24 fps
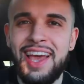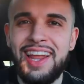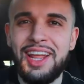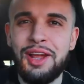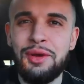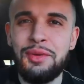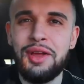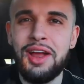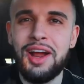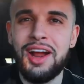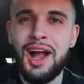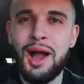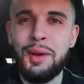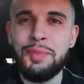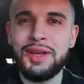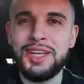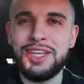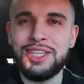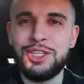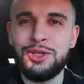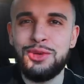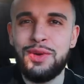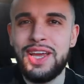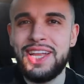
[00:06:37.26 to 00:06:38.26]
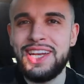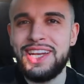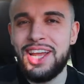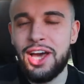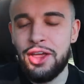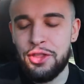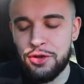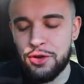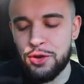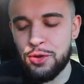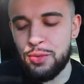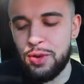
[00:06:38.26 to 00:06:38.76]
And here we are hopping into
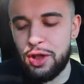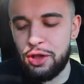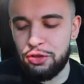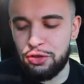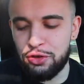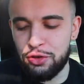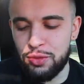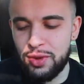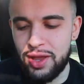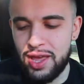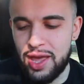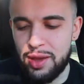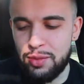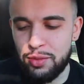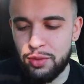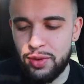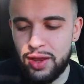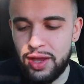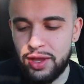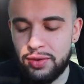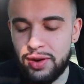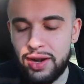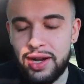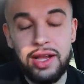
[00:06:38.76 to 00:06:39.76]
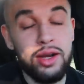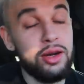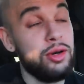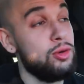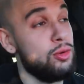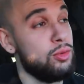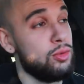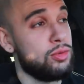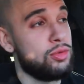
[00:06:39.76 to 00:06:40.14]
another Reshiram raid right now. Oh,